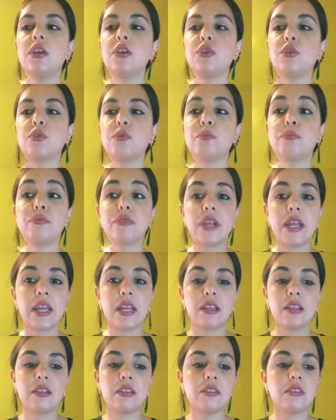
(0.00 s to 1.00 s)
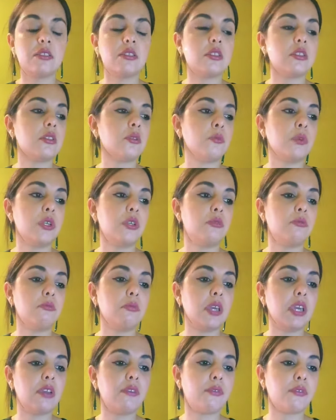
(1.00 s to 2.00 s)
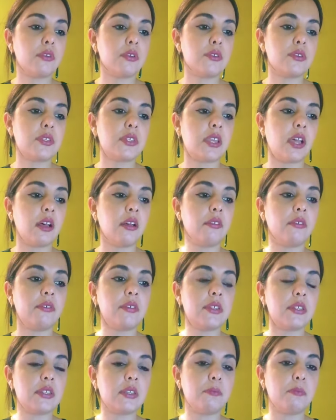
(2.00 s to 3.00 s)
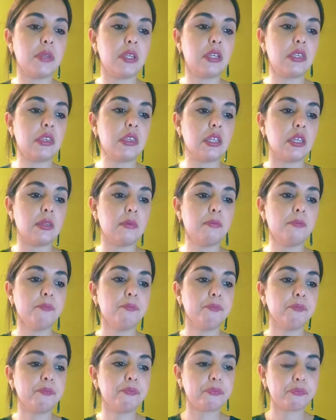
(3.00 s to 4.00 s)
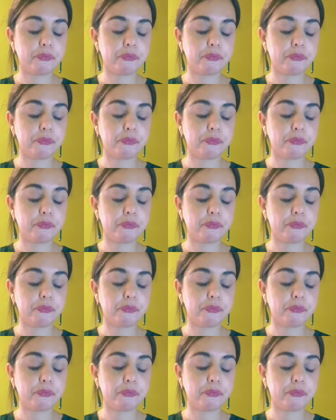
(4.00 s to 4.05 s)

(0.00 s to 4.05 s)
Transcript: your brand, what you make for yourself is a big theme.